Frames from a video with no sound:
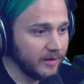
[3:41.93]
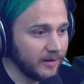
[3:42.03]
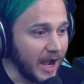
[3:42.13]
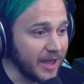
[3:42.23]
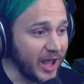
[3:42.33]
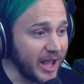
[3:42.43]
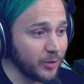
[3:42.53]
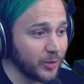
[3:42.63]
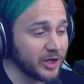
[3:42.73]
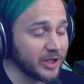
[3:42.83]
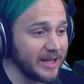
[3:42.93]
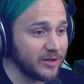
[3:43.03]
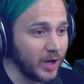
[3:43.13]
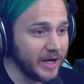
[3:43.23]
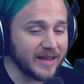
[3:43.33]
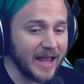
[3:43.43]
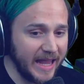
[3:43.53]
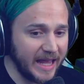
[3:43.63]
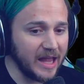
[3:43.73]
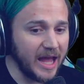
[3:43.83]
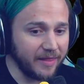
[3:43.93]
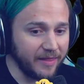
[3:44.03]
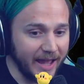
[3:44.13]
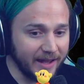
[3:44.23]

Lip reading: I thought you were in your late 20s. I get a lot of that.